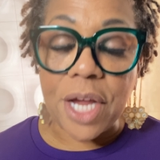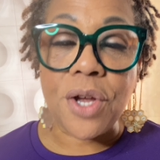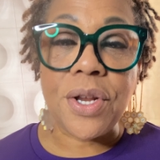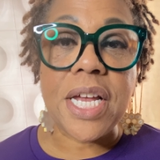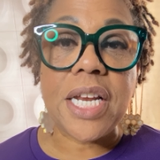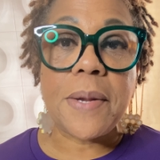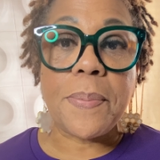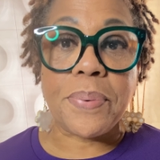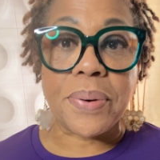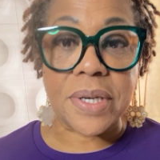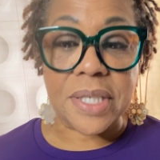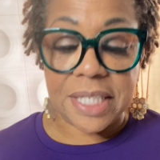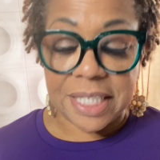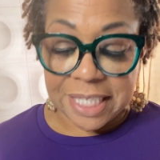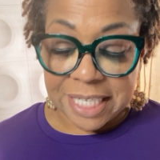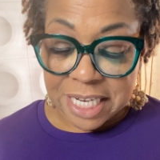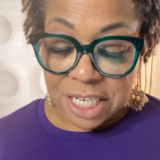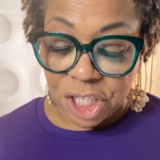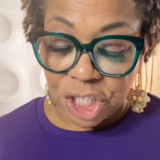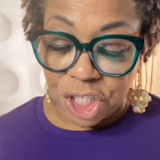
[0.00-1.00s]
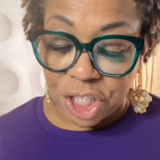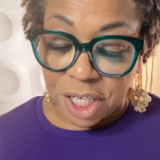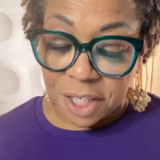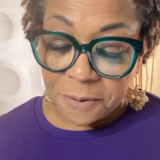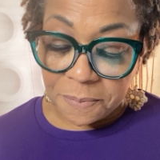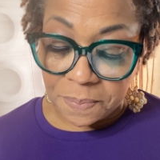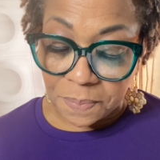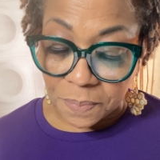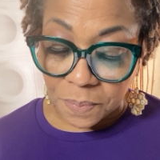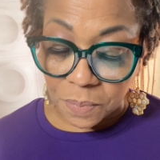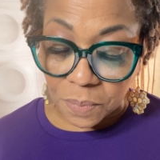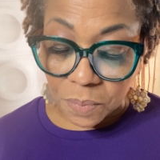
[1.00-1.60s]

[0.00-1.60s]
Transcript: You need a precision